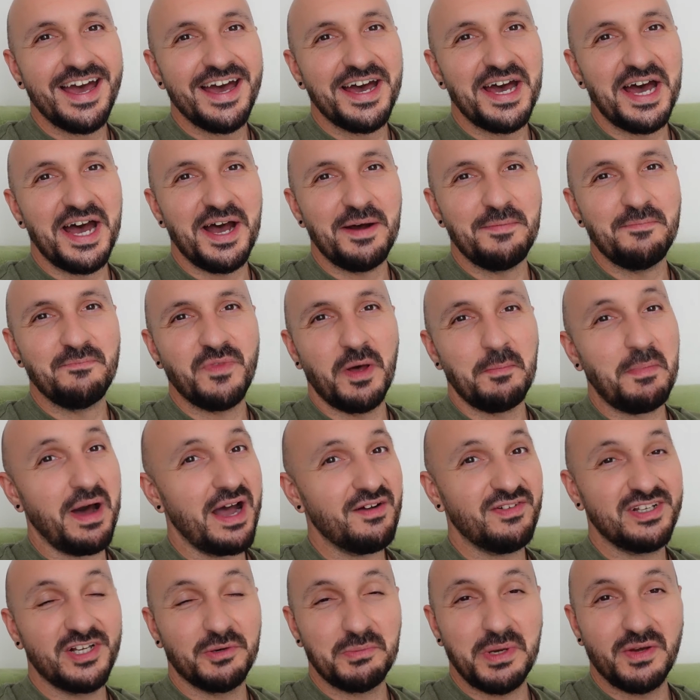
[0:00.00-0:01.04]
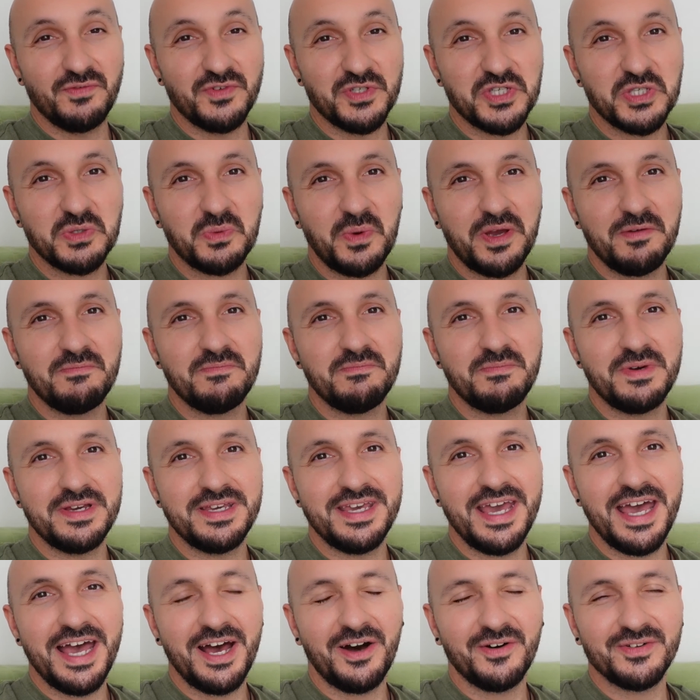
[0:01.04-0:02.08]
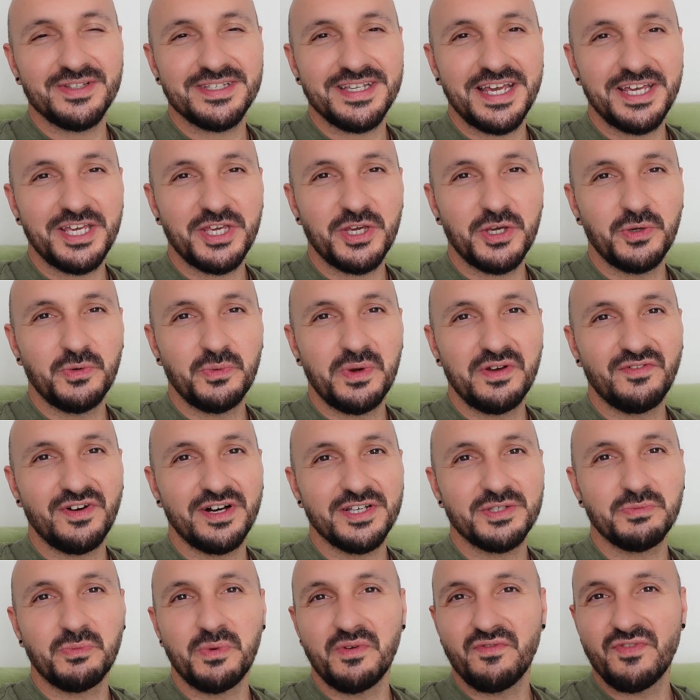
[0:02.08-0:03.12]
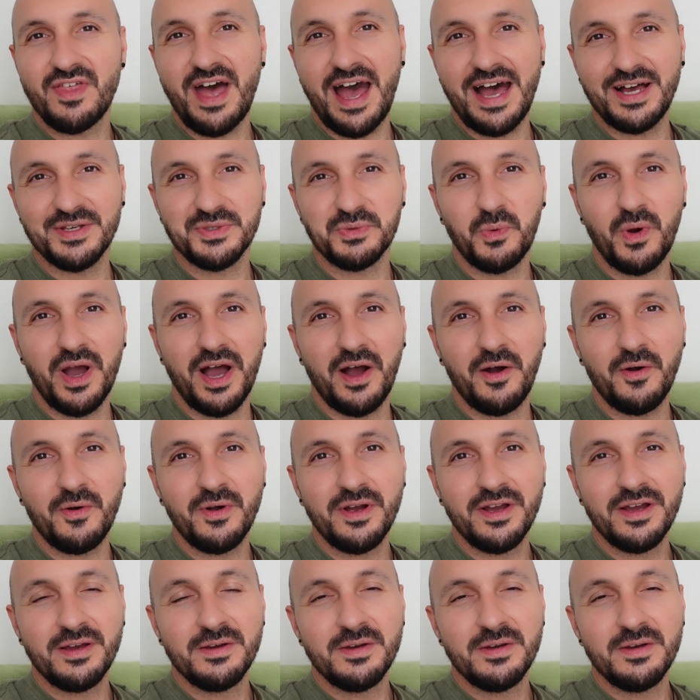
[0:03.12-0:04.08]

I might have a little bit of a swim, but yeah, I'll take you with us with that as well.